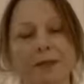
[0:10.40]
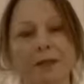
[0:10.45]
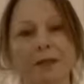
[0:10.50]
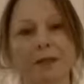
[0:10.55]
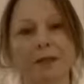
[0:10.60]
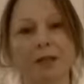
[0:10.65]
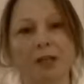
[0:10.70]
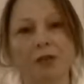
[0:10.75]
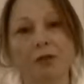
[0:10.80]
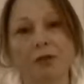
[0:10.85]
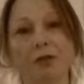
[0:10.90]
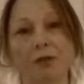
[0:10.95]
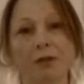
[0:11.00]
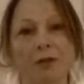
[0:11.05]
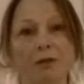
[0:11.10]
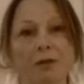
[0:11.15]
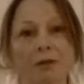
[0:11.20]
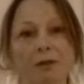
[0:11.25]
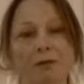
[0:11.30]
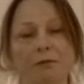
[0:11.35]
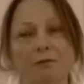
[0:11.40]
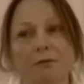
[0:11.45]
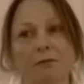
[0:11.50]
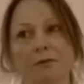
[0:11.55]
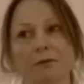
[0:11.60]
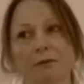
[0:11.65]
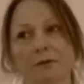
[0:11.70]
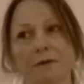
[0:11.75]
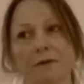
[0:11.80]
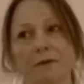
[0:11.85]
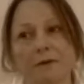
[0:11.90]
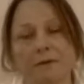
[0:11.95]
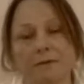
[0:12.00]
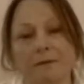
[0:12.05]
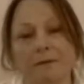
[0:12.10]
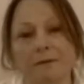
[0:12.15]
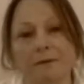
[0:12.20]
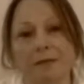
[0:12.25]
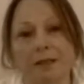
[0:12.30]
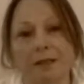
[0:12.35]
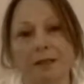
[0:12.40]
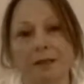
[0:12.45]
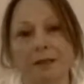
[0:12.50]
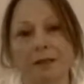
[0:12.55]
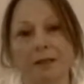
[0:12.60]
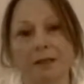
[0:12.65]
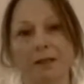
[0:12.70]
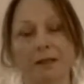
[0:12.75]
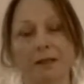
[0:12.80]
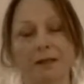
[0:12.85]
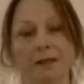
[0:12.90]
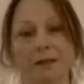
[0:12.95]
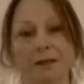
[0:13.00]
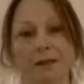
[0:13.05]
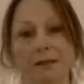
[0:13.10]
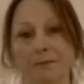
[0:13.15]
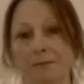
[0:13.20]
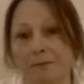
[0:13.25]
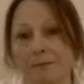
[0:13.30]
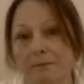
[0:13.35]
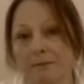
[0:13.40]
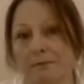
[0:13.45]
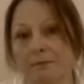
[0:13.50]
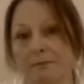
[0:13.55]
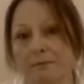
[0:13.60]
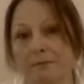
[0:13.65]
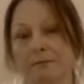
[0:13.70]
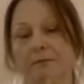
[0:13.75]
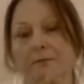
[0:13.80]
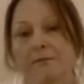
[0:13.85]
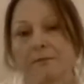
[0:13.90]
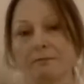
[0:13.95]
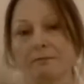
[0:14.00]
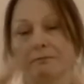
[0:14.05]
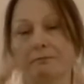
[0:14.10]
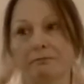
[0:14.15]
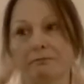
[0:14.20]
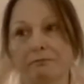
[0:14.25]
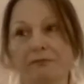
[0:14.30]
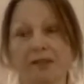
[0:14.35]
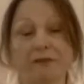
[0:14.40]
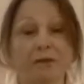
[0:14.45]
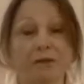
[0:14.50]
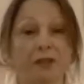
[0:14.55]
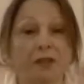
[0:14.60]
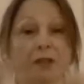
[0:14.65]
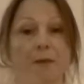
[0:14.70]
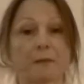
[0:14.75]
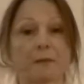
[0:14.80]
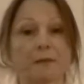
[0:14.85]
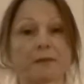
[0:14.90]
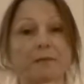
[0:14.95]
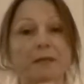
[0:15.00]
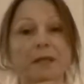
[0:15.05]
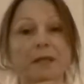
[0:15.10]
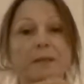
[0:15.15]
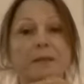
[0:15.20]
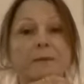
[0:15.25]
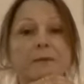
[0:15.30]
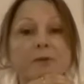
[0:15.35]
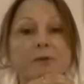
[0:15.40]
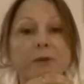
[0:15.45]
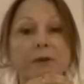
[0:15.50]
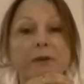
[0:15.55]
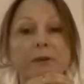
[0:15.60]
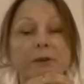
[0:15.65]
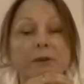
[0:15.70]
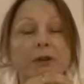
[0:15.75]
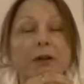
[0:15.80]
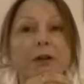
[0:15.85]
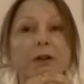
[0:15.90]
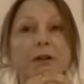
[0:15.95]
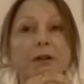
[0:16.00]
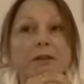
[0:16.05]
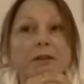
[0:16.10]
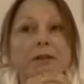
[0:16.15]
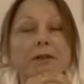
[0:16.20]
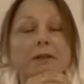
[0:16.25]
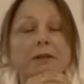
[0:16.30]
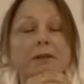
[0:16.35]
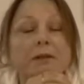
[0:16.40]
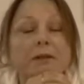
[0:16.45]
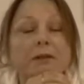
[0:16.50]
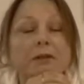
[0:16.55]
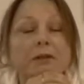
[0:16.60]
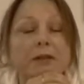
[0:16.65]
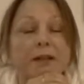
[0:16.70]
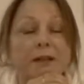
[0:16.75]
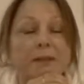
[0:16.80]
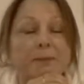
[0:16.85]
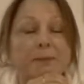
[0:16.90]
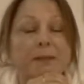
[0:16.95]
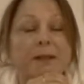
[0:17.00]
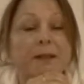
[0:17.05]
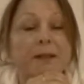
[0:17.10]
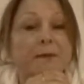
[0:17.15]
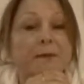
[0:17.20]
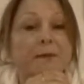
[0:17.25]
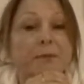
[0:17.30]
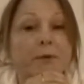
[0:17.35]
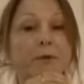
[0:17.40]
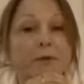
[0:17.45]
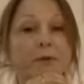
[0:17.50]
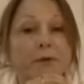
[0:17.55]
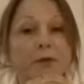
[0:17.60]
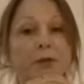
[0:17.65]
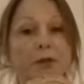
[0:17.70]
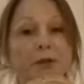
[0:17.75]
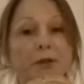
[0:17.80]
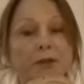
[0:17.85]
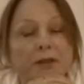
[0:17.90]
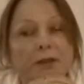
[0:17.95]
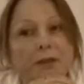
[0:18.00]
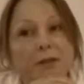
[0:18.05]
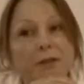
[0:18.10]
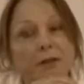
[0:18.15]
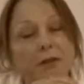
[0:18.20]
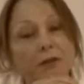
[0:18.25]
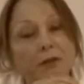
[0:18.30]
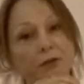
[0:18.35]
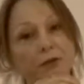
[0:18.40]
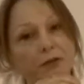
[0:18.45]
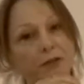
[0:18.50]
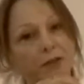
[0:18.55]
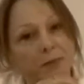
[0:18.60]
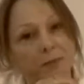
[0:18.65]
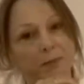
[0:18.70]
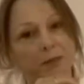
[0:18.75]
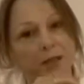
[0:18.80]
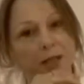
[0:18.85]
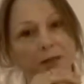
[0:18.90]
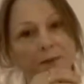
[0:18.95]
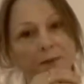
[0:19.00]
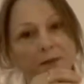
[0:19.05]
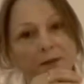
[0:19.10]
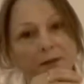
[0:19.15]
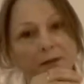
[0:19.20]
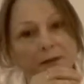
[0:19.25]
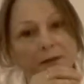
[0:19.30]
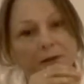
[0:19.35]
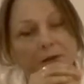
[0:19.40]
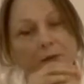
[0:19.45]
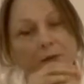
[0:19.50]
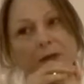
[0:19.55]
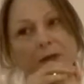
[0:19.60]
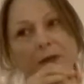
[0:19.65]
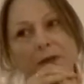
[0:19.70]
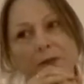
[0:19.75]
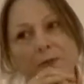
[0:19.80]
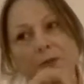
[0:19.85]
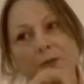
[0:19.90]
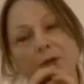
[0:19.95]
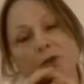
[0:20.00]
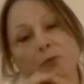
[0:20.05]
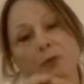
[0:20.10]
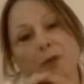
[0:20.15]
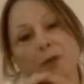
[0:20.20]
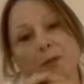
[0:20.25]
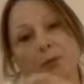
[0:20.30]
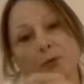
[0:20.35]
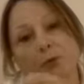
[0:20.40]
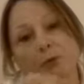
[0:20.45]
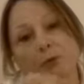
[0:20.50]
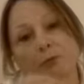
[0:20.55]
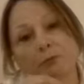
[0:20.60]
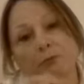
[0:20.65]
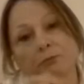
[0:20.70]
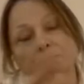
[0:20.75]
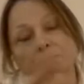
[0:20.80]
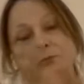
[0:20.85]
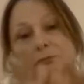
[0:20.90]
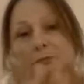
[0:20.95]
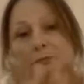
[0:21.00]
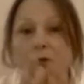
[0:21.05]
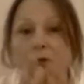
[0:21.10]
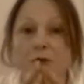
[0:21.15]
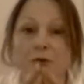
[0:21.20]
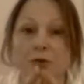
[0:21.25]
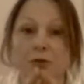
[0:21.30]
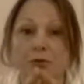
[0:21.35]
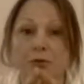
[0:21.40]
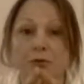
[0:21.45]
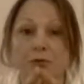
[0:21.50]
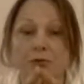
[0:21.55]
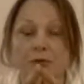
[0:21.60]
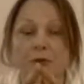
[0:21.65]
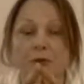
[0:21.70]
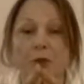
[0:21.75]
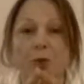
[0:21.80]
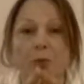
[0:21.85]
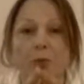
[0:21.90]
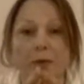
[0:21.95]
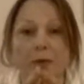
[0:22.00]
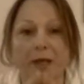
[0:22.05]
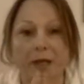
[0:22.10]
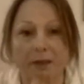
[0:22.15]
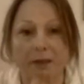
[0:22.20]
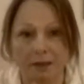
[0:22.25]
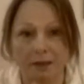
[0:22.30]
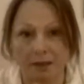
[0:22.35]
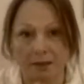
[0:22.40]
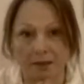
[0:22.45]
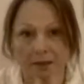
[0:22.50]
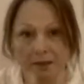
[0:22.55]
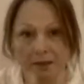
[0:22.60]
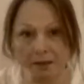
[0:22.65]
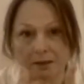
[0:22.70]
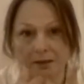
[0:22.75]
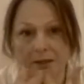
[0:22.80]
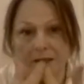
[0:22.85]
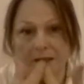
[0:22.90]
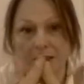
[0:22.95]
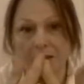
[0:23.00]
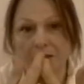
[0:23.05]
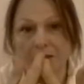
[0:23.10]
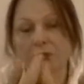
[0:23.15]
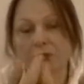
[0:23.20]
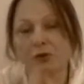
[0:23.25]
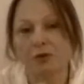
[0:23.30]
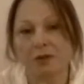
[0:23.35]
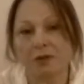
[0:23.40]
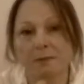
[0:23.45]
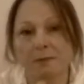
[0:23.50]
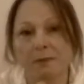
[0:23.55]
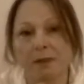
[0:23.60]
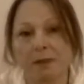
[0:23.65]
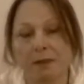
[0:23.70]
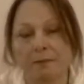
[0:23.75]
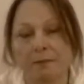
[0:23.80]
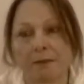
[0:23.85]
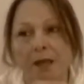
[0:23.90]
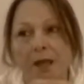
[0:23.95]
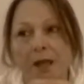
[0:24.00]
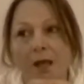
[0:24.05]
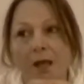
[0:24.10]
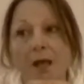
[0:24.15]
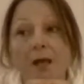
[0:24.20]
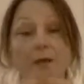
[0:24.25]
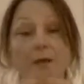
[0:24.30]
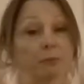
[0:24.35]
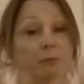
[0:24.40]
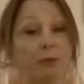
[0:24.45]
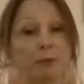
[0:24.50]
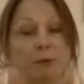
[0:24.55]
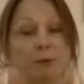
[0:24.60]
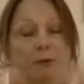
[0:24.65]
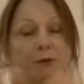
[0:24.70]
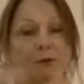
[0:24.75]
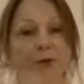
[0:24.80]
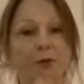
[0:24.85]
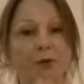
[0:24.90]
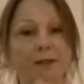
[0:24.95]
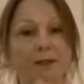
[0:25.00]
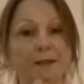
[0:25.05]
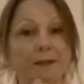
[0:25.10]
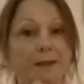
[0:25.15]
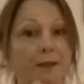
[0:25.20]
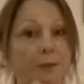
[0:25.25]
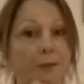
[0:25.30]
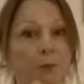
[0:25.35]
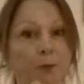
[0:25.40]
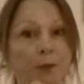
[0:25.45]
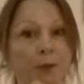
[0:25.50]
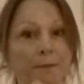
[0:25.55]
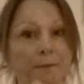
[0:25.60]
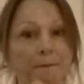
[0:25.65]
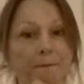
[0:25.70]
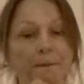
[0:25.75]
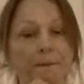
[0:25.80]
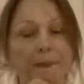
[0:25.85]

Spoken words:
As you know, there is different types of mediums. We've got transmediums, we've got conscious mediums. The one that most people do know about is a conscious medium. Perhaps you've already seen one.